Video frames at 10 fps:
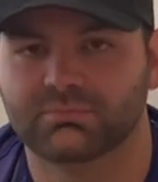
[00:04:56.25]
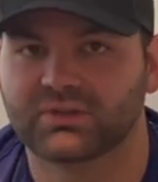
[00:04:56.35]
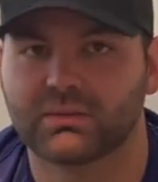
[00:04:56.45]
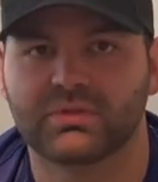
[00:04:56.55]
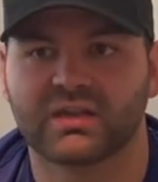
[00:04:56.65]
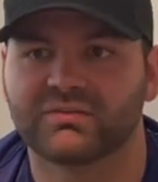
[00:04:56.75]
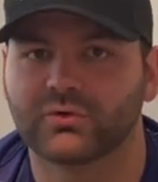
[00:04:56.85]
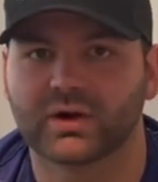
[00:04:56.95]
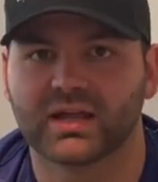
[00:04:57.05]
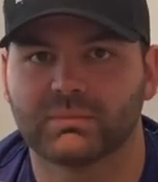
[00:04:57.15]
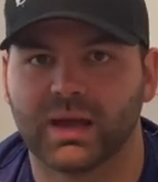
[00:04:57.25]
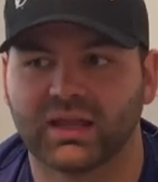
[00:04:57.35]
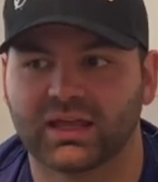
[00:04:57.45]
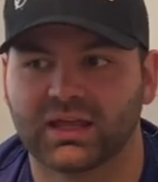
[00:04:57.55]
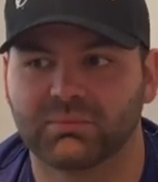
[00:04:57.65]
Same thing, forehand,
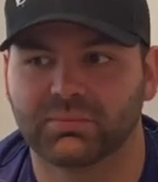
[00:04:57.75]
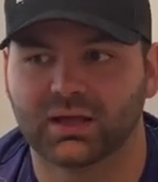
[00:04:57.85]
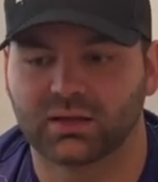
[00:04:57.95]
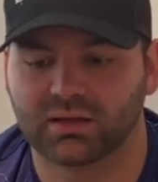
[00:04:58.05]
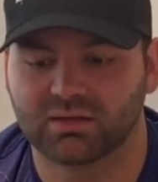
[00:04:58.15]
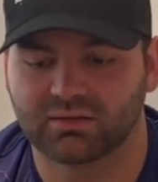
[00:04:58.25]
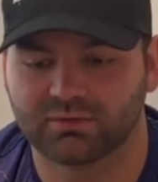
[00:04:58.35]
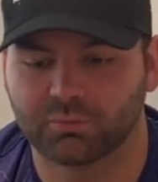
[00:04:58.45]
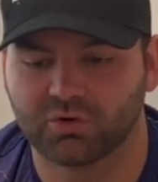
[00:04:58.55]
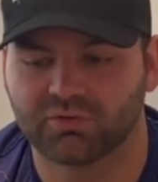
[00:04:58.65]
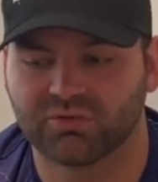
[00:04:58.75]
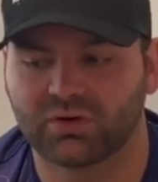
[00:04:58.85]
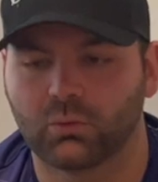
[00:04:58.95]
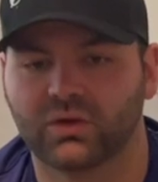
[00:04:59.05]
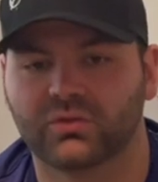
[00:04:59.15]
backhand, but this is more for if
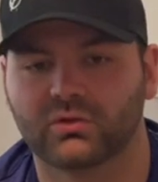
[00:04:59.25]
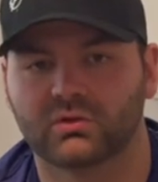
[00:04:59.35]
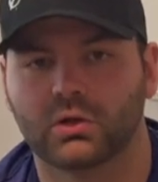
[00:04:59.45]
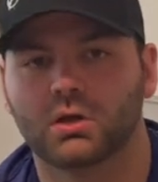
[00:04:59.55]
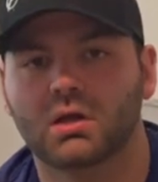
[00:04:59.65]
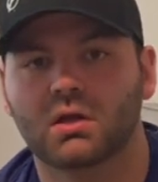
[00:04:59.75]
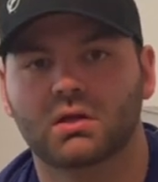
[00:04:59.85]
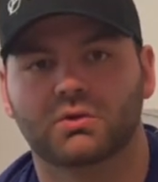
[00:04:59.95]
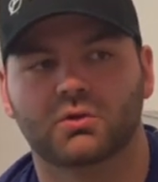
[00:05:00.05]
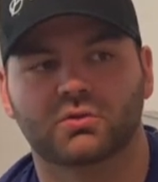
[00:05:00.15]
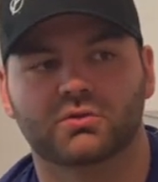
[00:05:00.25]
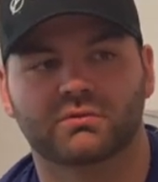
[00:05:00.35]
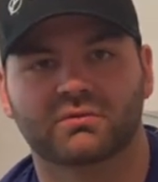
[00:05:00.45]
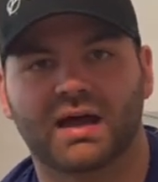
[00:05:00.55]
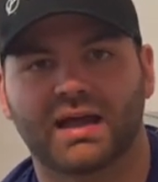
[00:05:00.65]
I want those those
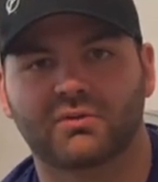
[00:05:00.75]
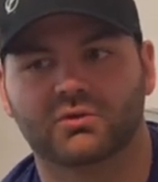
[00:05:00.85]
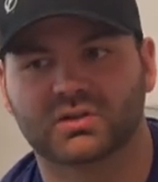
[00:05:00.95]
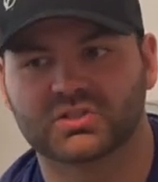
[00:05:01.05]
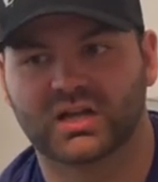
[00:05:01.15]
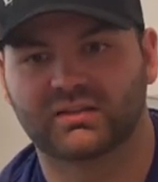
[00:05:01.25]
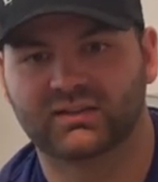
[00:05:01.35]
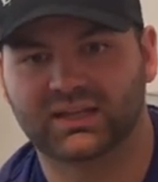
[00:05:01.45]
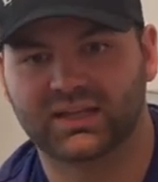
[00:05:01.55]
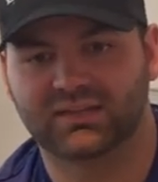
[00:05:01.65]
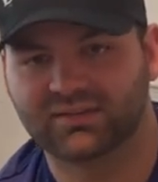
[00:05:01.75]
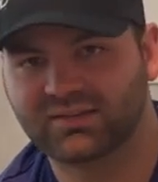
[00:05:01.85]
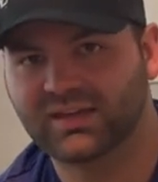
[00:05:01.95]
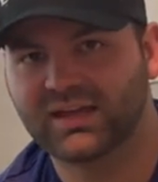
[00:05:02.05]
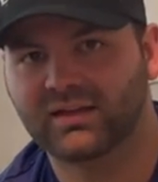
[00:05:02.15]
hyzering shots to hit and
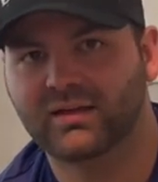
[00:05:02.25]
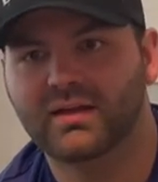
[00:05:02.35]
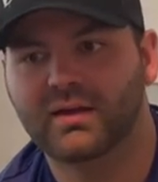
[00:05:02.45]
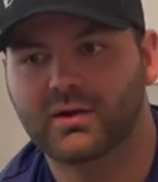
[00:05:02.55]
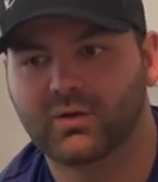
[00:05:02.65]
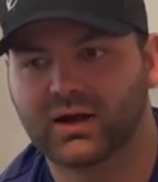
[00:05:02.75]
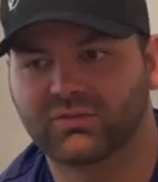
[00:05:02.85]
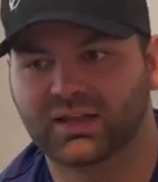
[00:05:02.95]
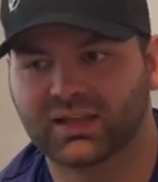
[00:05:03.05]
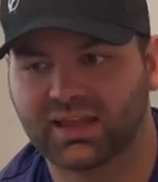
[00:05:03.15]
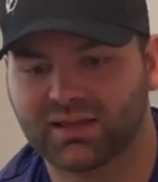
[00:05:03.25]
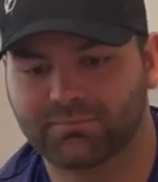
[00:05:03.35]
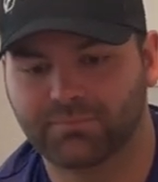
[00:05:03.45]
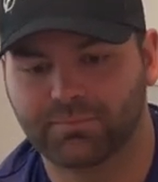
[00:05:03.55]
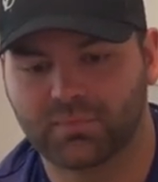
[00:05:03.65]
stick, or have like
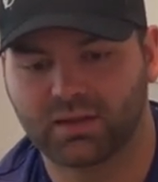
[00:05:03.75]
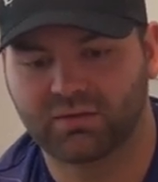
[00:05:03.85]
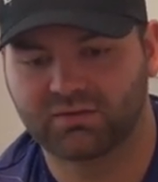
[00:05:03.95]
a